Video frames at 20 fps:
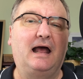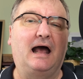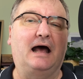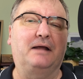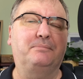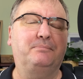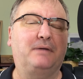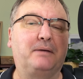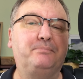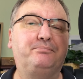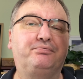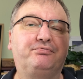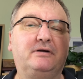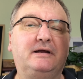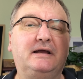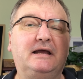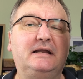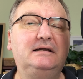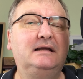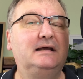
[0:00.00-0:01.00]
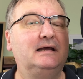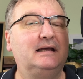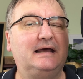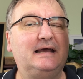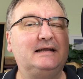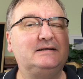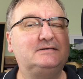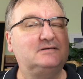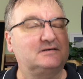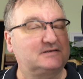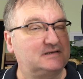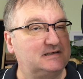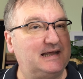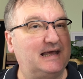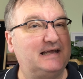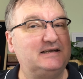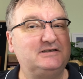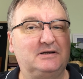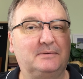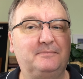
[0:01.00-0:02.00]
and my brain, it doesn't
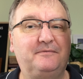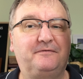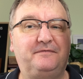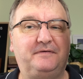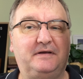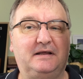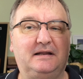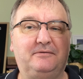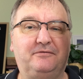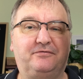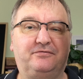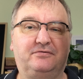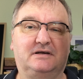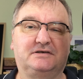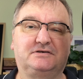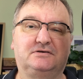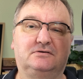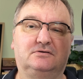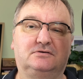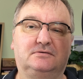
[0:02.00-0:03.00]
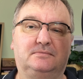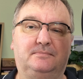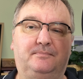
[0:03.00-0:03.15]
end up feeling frazzled.